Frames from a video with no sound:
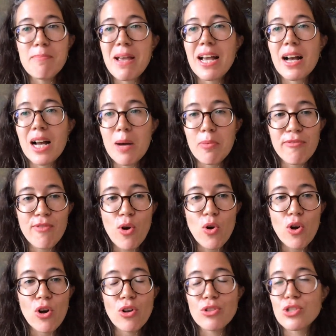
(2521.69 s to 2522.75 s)
to make a couple
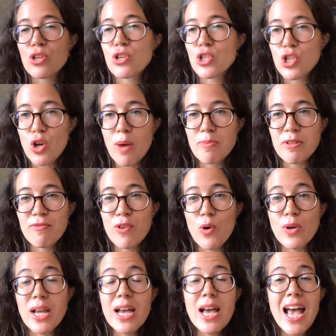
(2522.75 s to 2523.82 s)
phone calls, show up to
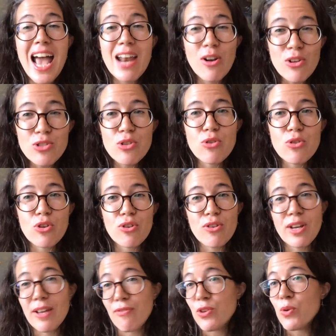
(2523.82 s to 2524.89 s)
vote. And also
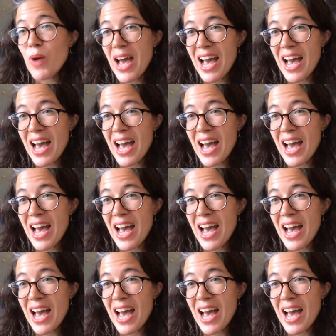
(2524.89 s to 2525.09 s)
your if